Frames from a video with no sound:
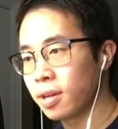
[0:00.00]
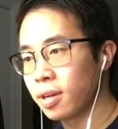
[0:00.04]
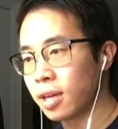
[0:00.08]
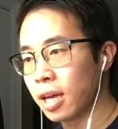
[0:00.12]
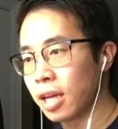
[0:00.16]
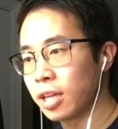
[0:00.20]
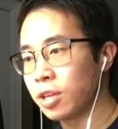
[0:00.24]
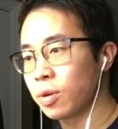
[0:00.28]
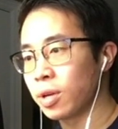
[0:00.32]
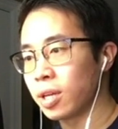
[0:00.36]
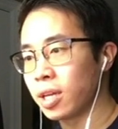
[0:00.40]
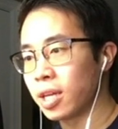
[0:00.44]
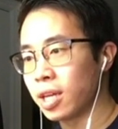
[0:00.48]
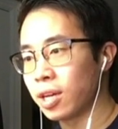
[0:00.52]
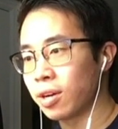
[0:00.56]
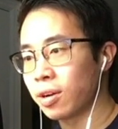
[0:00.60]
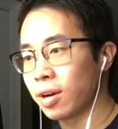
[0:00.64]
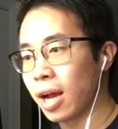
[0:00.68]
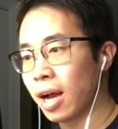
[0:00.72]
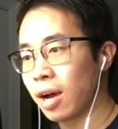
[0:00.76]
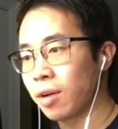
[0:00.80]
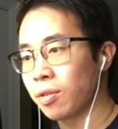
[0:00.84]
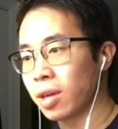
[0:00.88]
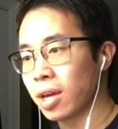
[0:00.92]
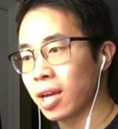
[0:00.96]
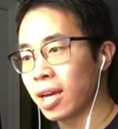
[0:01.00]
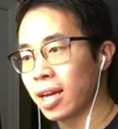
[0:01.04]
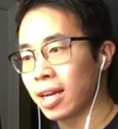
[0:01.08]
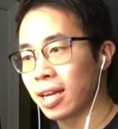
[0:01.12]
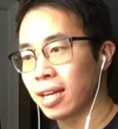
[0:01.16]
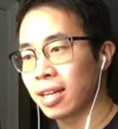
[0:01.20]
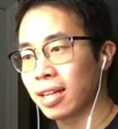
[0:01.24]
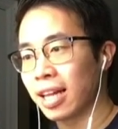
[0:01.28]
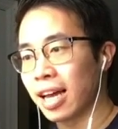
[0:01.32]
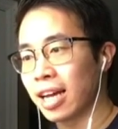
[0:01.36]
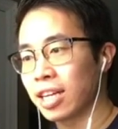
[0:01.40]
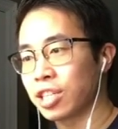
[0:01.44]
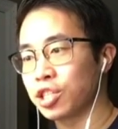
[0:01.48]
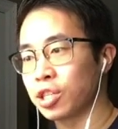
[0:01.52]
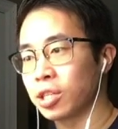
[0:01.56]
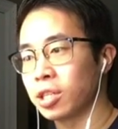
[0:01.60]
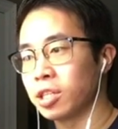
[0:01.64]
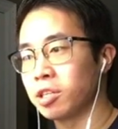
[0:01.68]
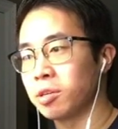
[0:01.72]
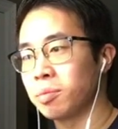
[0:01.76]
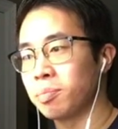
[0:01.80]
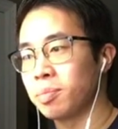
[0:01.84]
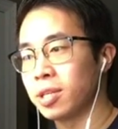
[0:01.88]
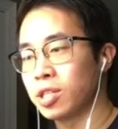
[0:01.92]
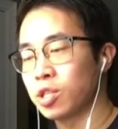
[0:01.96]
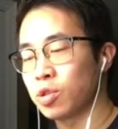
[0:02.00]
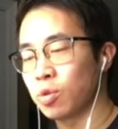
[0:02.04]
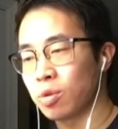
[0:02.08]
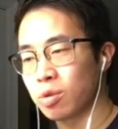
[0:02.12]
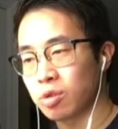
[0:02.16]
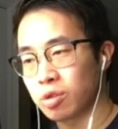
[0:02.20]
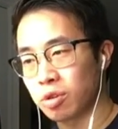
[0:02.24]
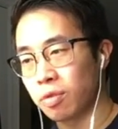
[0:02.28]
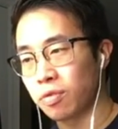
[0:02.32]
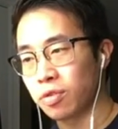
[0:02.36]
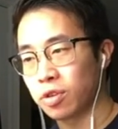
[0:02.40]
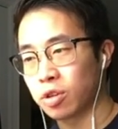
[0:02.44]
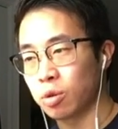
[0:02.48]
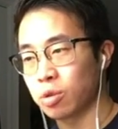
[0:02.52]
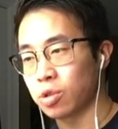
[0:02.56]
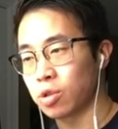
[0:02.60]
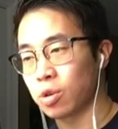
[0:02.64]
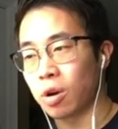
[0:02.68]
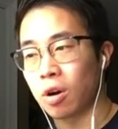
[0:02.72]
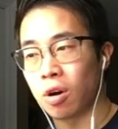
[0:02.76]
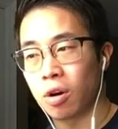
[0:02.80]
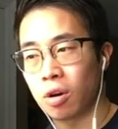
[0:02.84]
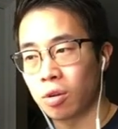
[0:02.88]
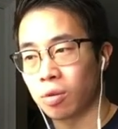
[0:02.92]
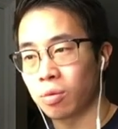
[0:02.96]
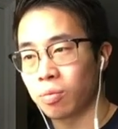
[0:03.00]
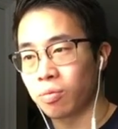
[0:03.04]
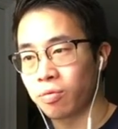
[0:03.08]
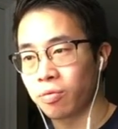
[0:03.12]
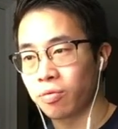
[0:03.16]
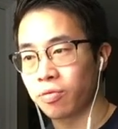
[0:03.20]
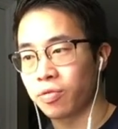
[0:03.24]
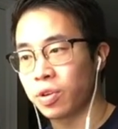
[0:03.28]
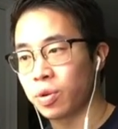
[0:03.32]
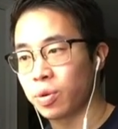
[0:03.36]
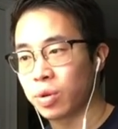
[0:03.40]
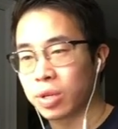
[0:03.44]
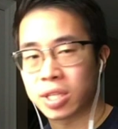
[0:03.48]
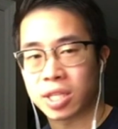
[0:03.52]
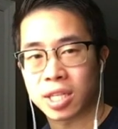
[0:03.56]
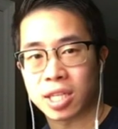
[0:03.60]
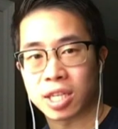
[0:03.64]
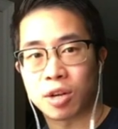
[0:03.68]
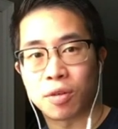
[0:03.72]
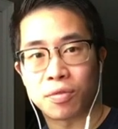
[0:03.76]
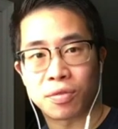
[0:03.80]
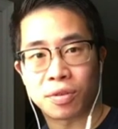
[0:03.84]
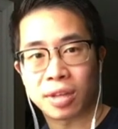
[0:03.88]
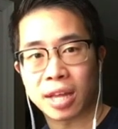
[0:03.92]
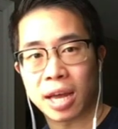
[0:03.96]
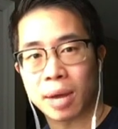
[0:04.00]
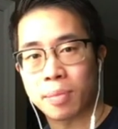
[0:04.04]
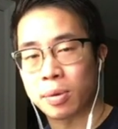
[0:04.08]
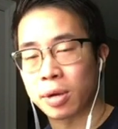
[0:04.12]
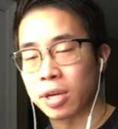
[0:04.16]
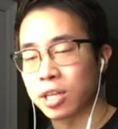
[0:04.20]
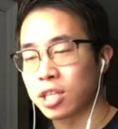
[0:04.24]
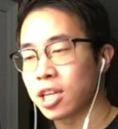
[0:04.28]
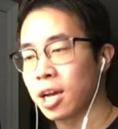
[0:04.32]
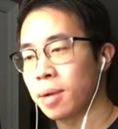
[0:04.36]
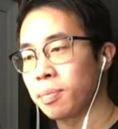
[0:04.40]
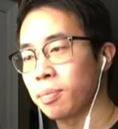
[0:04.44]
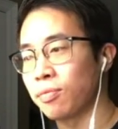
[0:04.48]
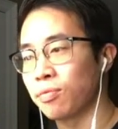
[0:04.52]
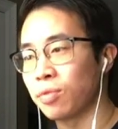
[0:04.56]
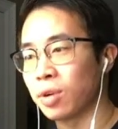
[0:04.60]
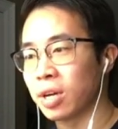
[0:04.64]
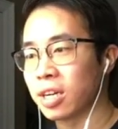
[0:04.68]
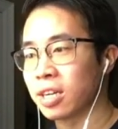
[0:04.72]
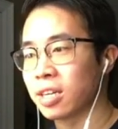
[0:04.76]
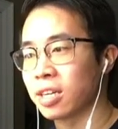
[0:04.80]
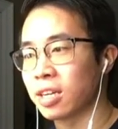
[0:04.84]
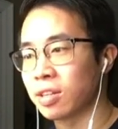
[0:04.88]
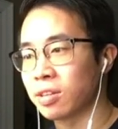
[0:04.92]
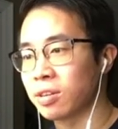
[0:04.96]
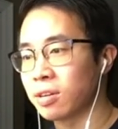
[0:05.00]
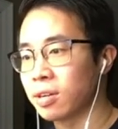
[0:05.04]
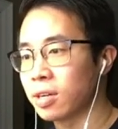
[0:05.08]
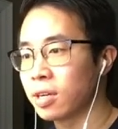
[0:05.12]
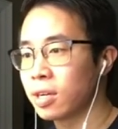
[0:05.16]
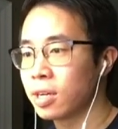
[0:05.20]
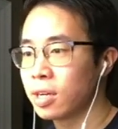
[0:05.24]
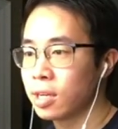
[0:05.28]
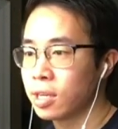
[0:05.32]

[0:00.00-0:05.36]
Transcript: And you can hear how they kind of clash a little bit. So those overtones are all furiously overlapping on top of one another.